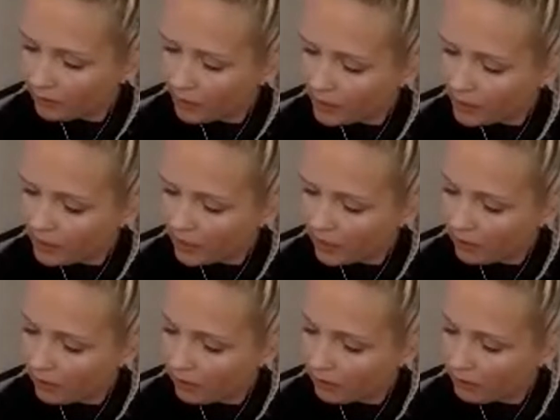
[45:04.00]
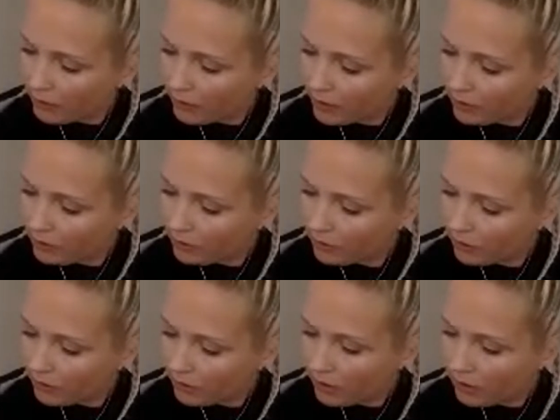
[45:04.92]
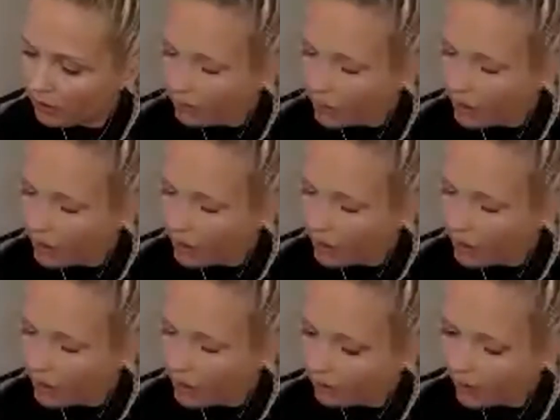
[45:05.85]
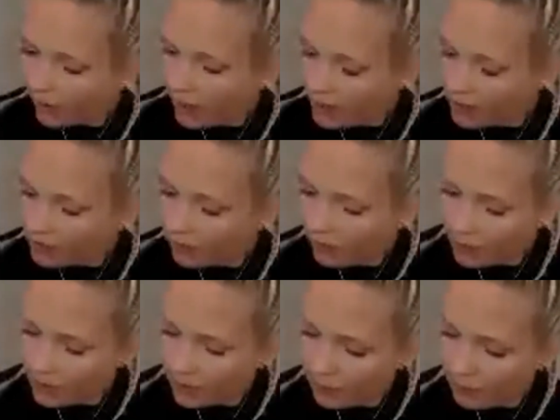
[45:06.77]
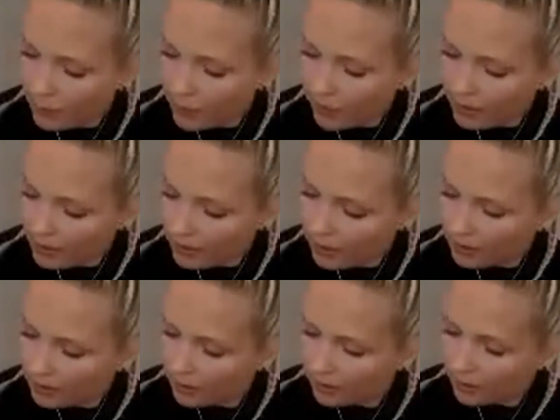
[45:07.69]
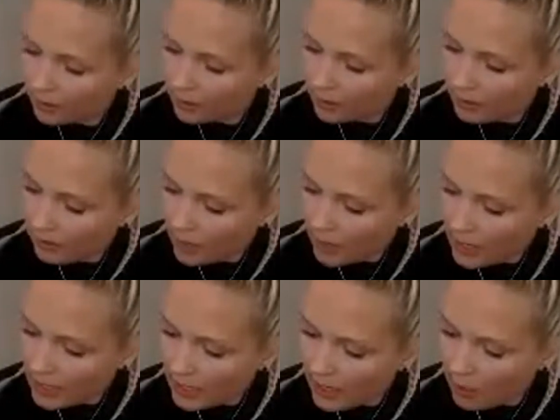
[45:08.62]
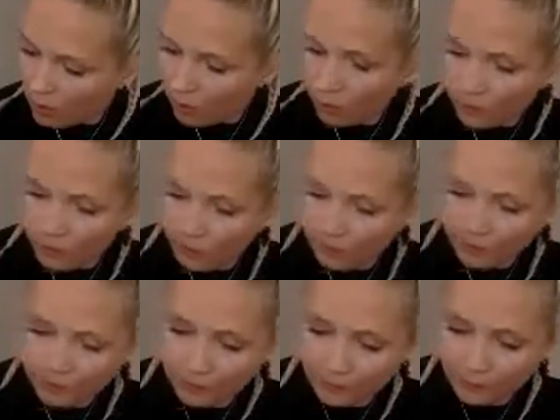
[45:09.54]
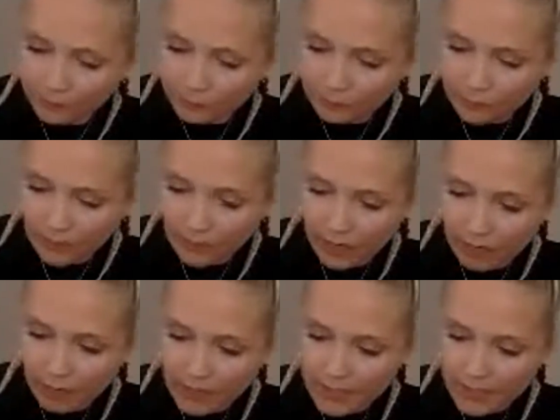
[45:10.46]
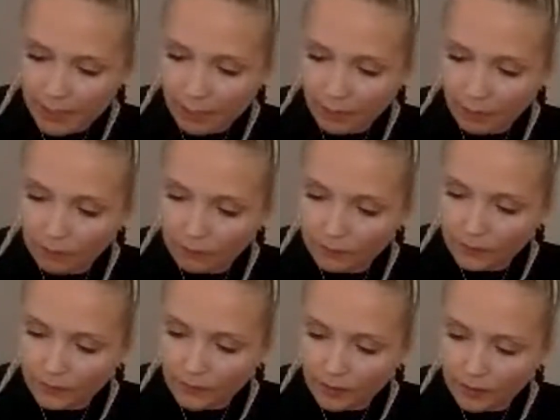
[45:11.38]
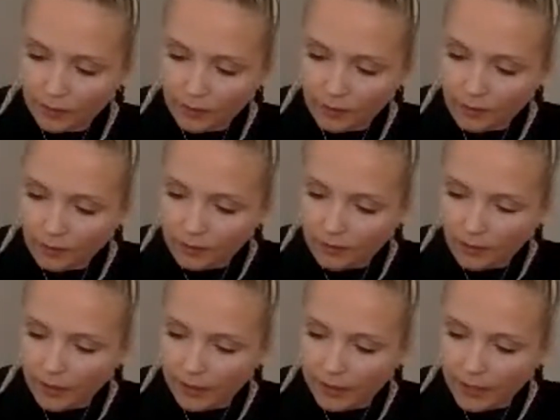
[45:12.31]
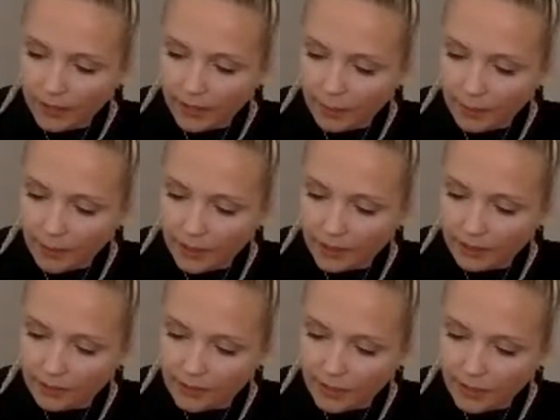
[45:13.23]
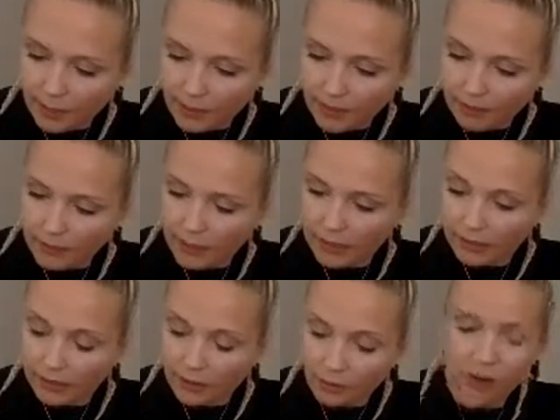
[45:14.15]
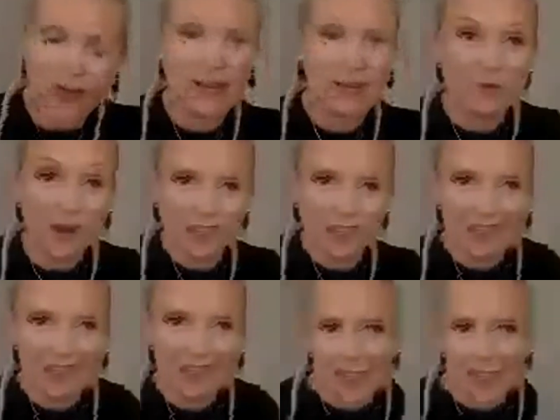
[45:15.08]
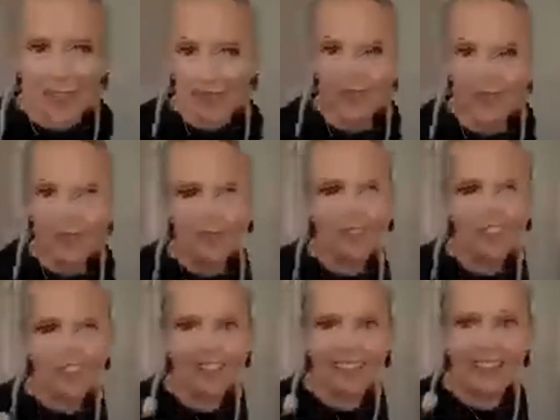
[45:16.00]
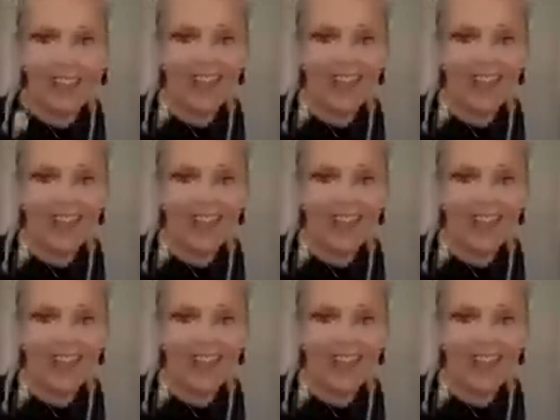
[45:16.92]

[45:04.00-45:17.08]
right shade, or if I need to, yeah, that should be okay. So I'm mixing pink and yellow here on my table. And then I'm adding a tiny bit of that running white that I showed you in the beginning.